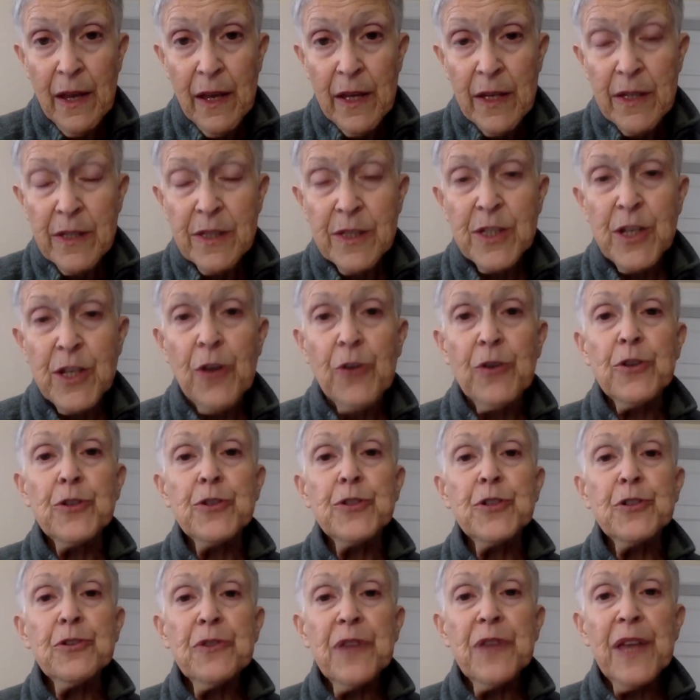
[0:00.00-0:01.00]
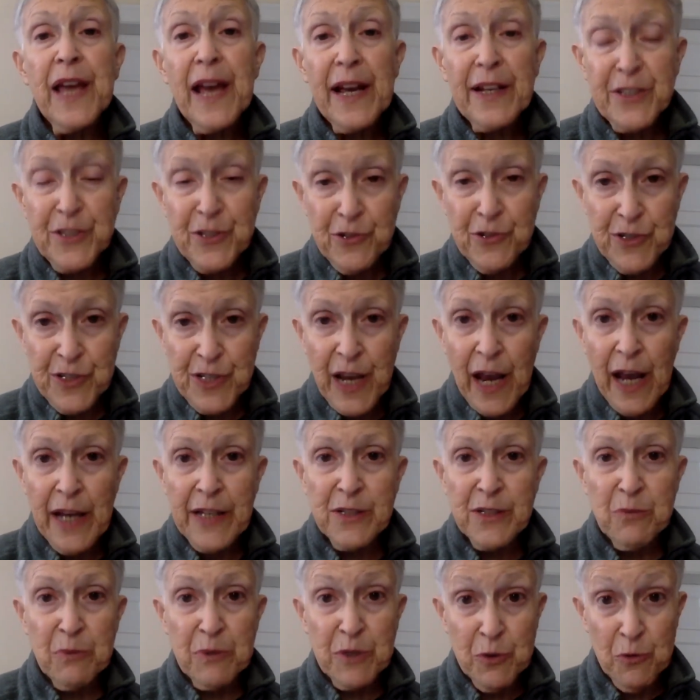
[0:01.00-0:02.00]
So you do the
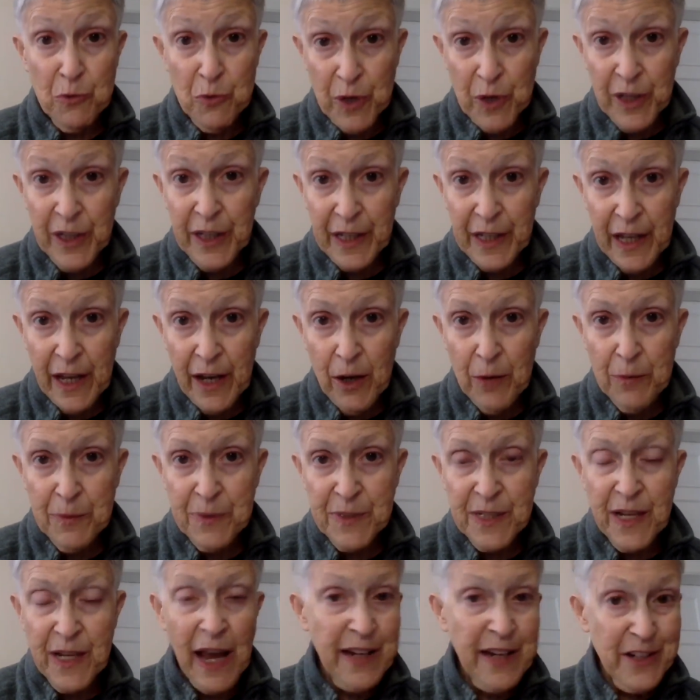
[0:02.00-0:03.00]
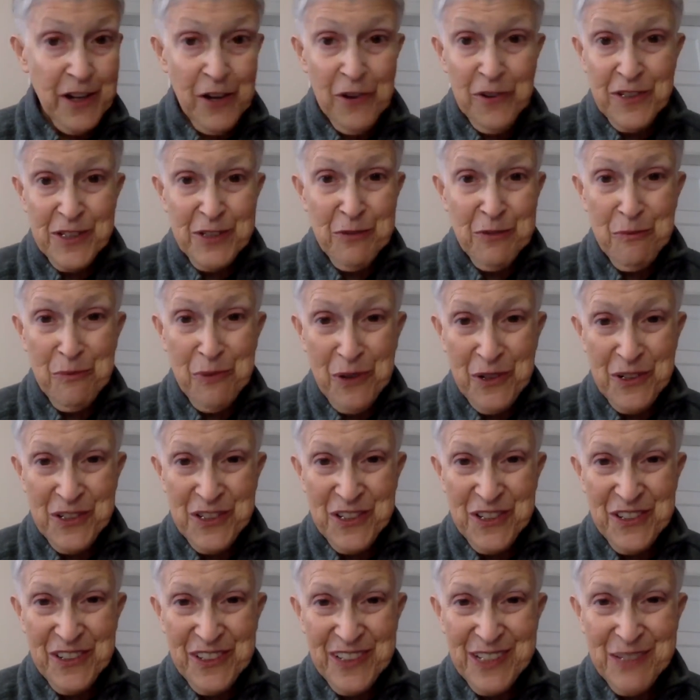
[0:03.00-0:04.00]
exercise, which really helps. I know this from
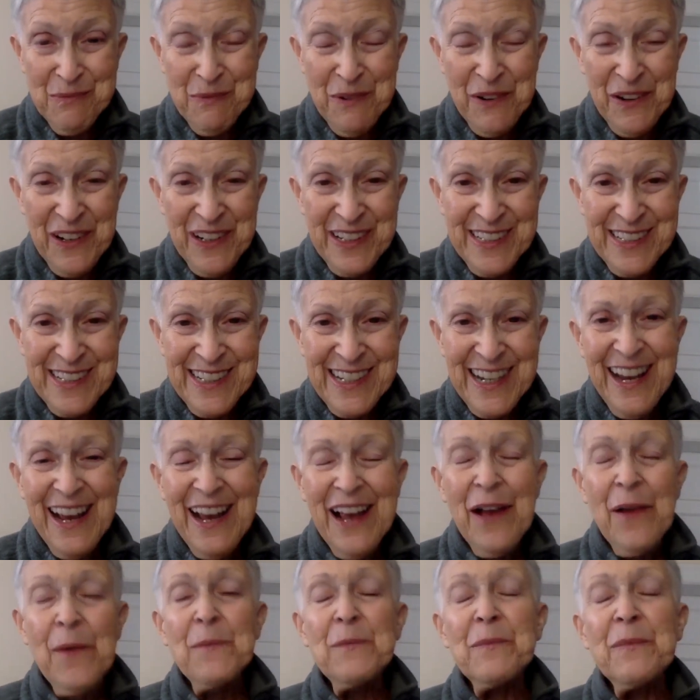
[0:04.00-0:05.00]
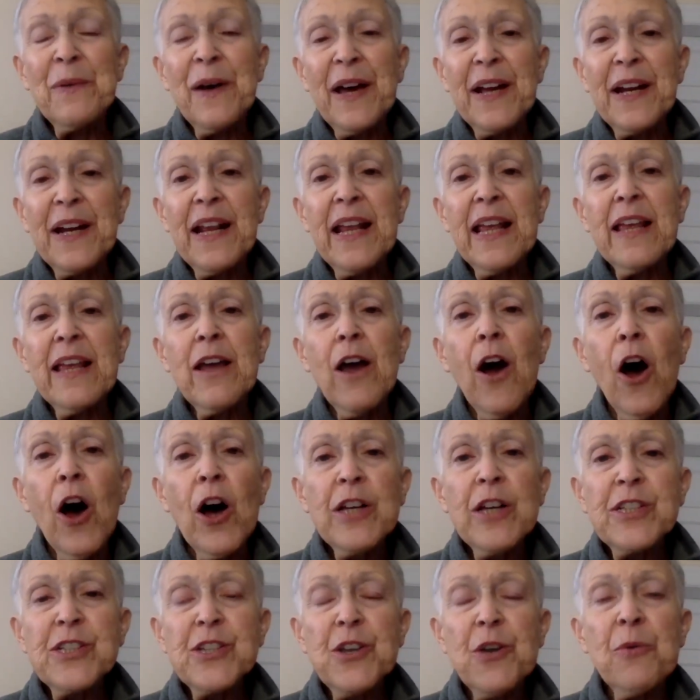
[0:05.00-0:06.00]
personal experience, but
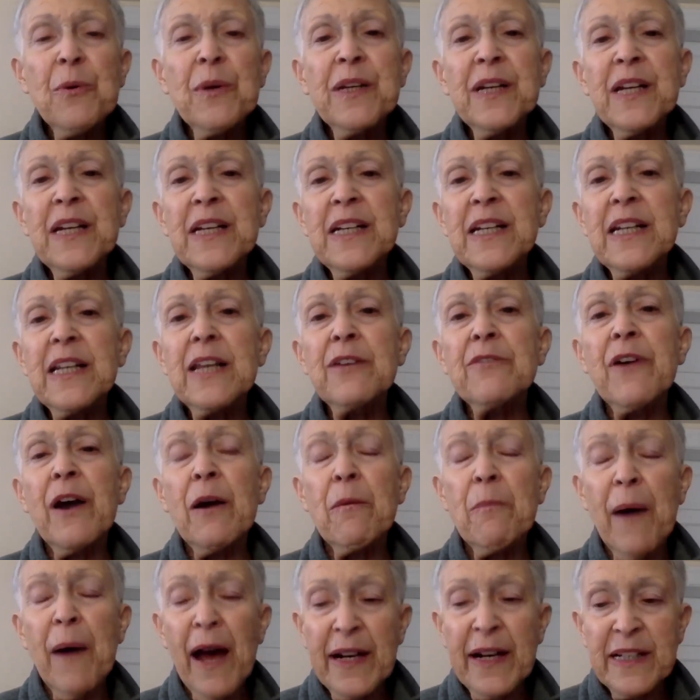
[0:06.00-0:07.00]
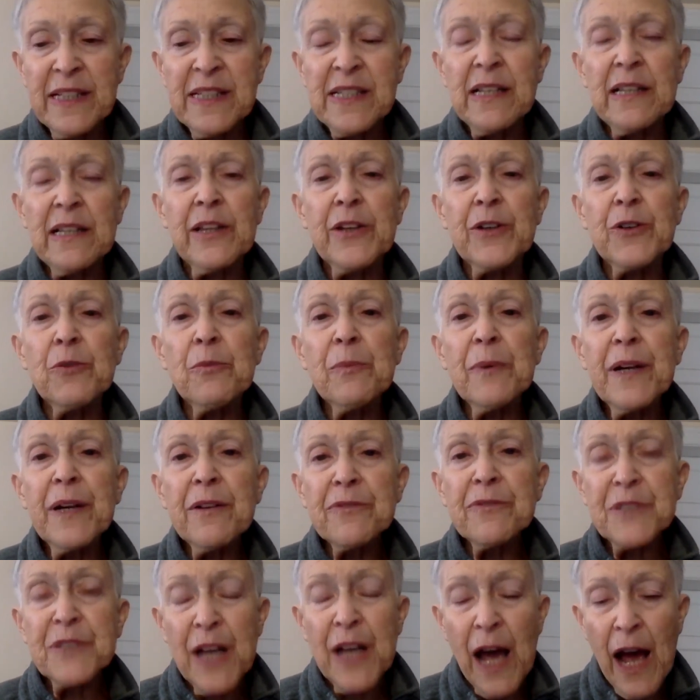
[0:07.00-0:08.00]
also we need to give our bodies a little bit
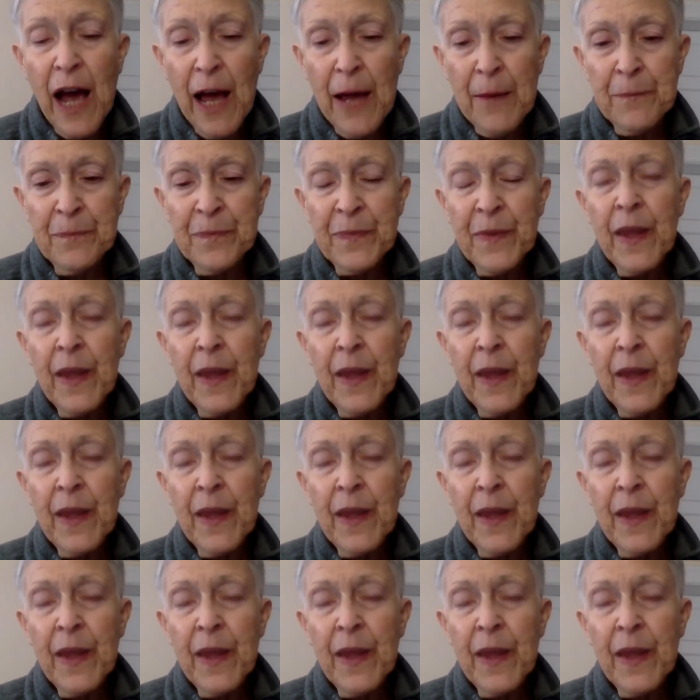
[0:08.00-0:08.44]
of time